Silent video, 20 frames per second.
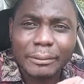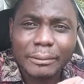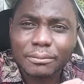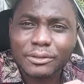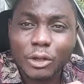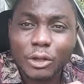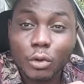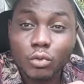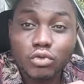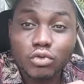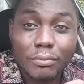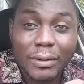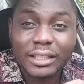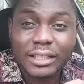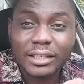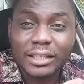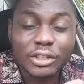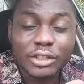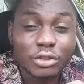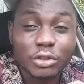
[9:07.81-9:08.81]
rapes a
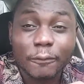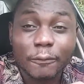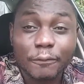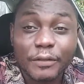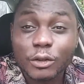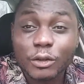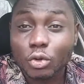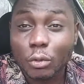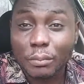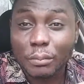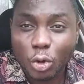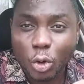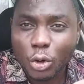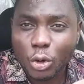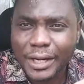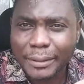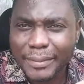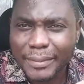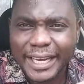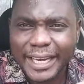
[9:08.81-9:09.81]
woman is not fit to
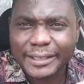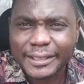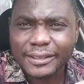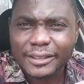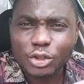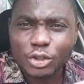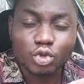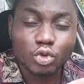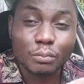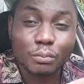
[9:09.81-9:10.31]
be called a man.